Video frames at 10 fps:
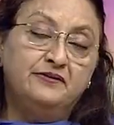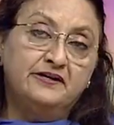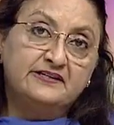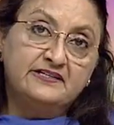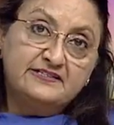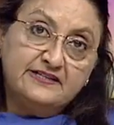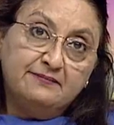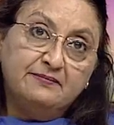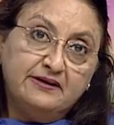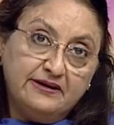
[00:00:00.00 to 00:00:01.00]
where the
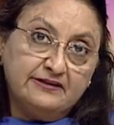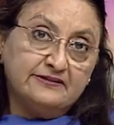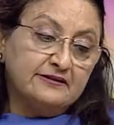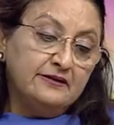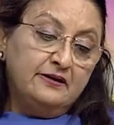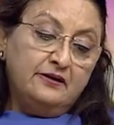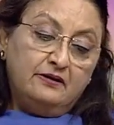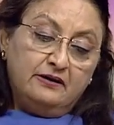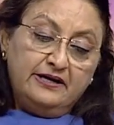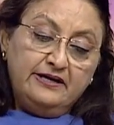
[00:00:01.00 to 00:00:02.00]
stem is,
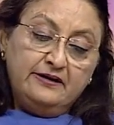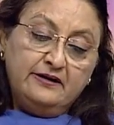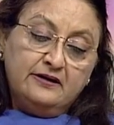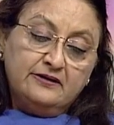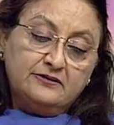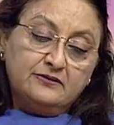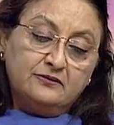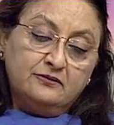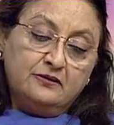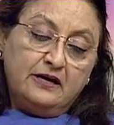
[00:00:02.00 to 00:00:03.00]
alright.
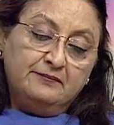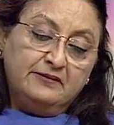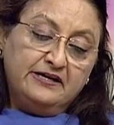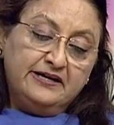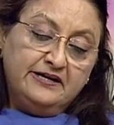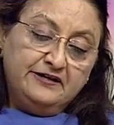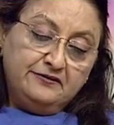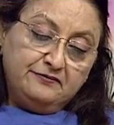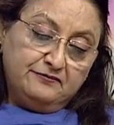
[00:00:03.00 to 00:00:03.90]
So, I am cutting it